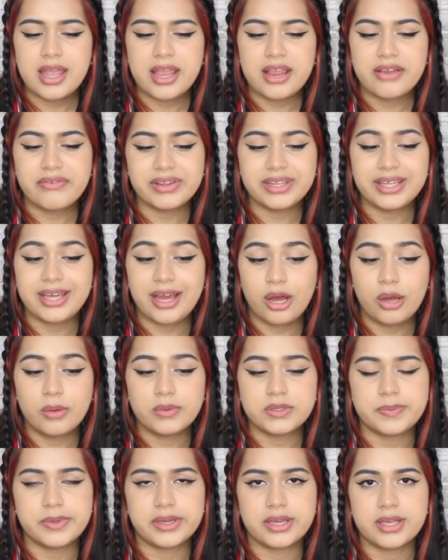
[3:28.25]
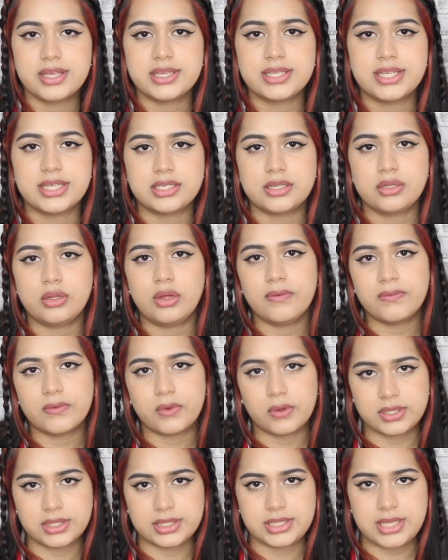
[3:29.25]
It really helps because there's a lot of
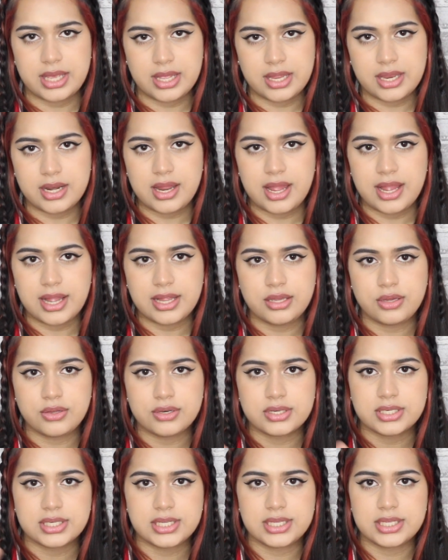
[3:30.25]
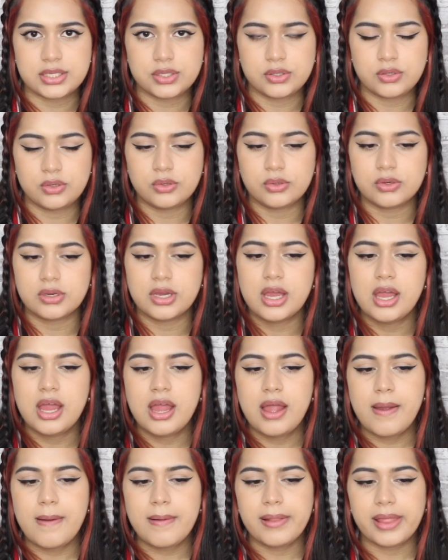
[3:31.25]
content and you just need to
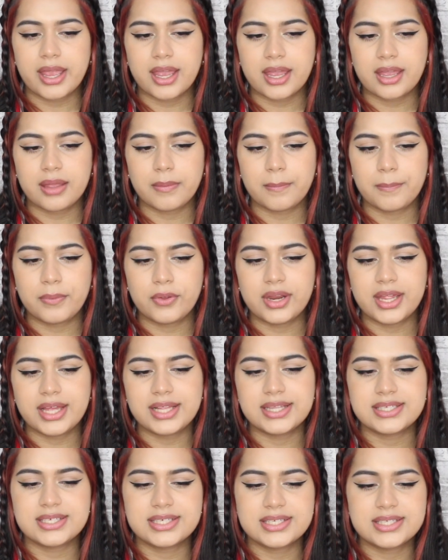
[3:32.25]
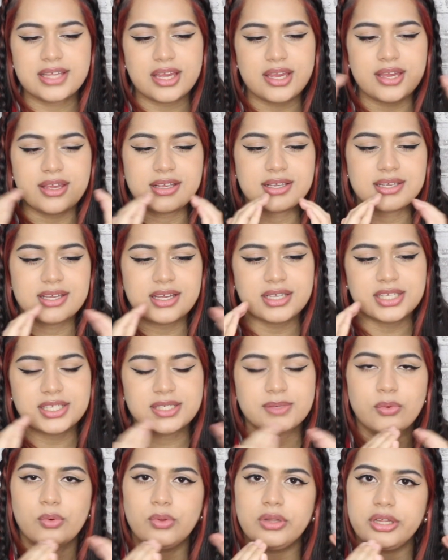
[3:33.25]
like put it into a
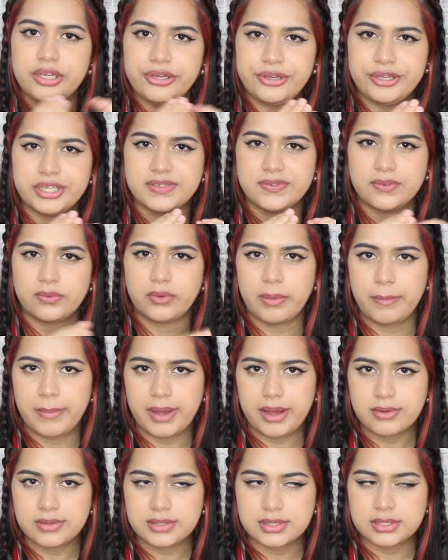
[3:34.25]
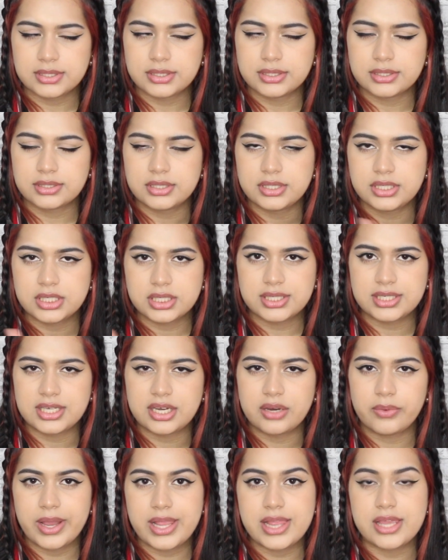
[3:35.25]
smaller useful amounts, just
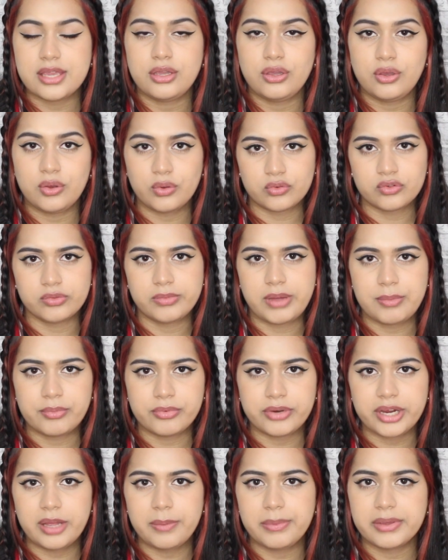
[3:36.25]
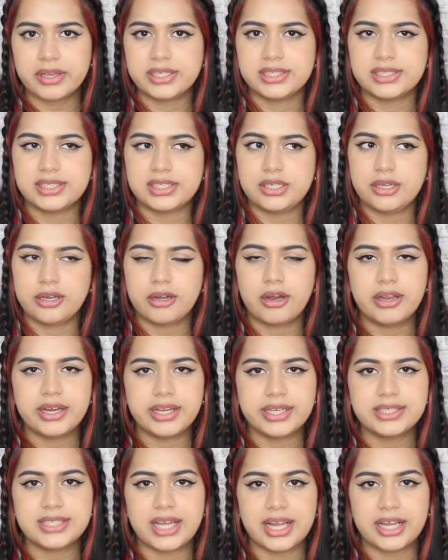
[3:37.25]
in a way that you'll remember it, because you
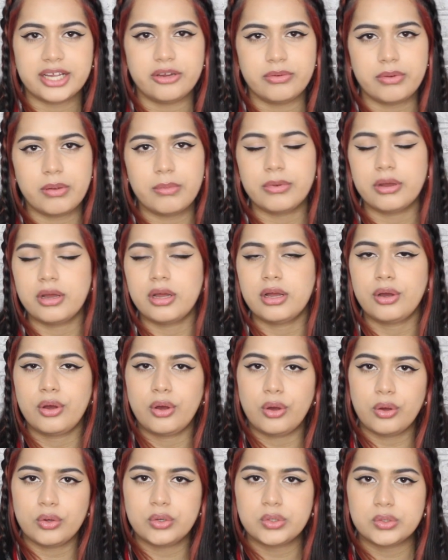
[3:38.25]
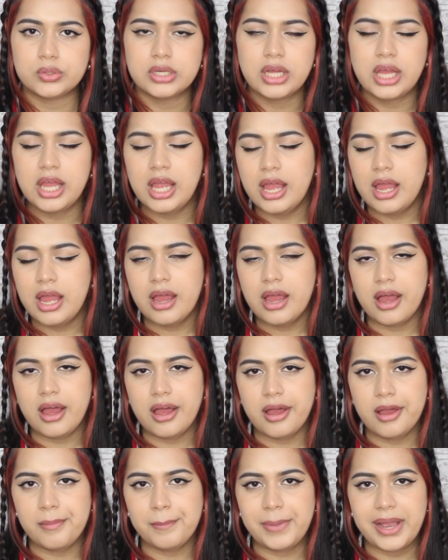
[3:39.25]
can't exactly remember a whole
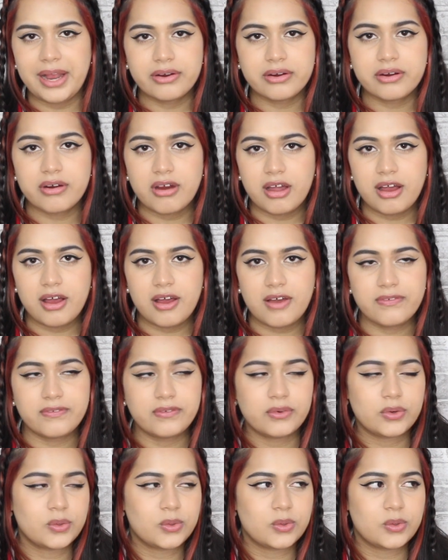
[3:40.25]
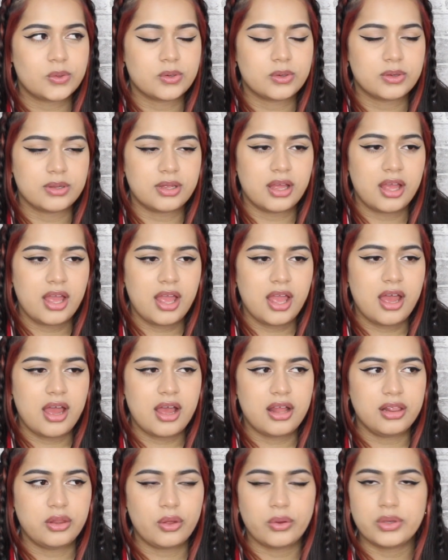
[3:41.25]
paragraph or
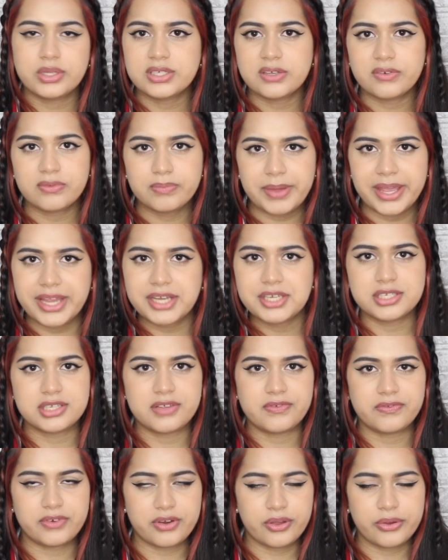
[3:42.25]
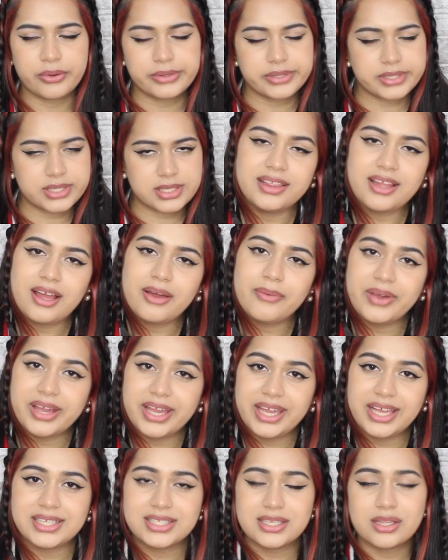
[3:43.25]
loads of pages of notes. In that
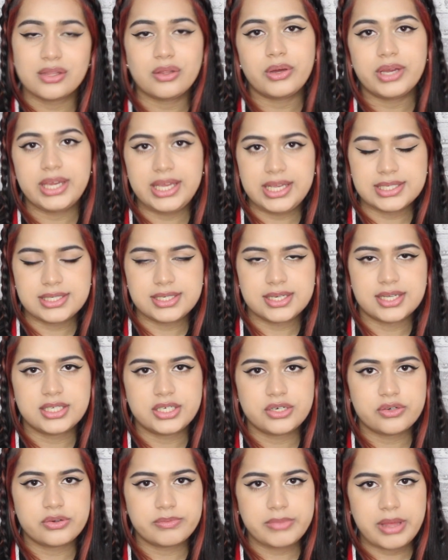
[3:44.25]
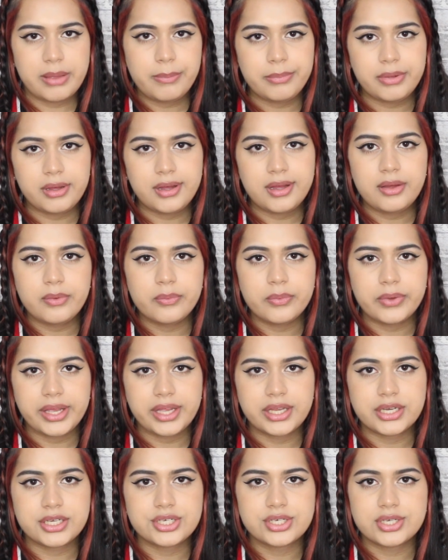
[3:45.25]
way it's a lot easier to remember,
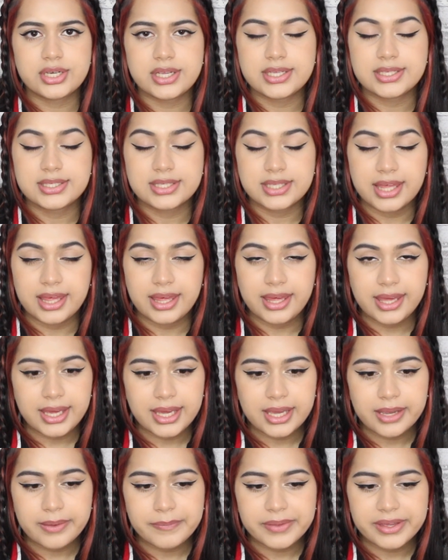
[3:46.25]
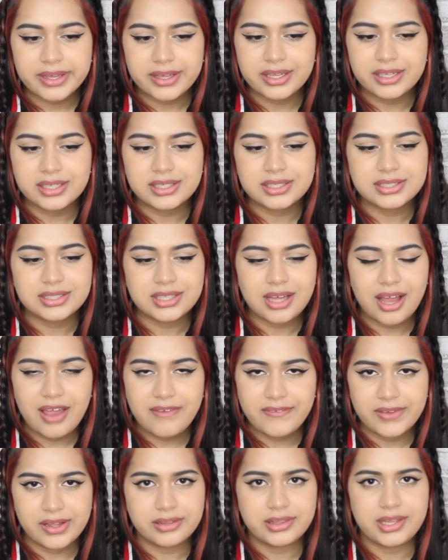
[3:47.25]
which is key because
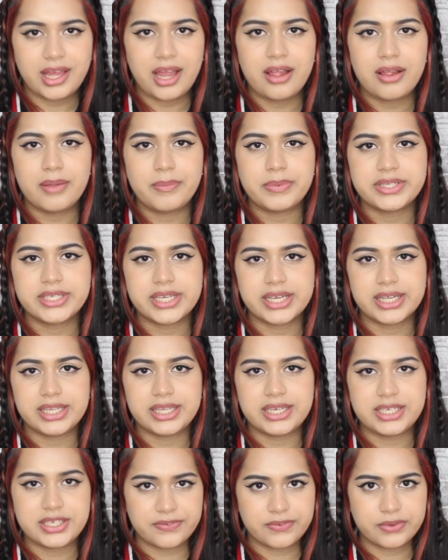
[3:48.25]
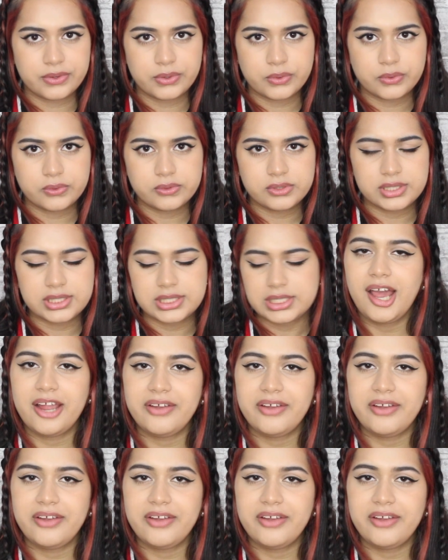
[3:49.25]
I found that particularly difficult.